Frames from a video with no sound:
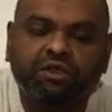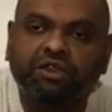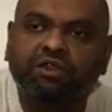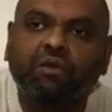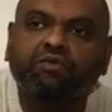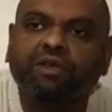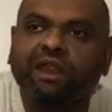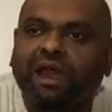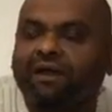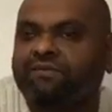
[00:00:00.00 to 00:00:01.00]
you don't
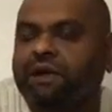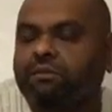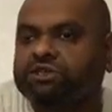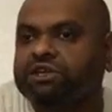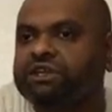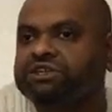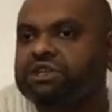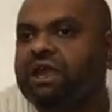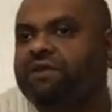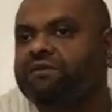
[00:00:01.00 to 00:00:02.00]
really have that much energy
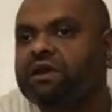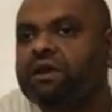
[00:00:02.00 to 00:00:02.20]
left.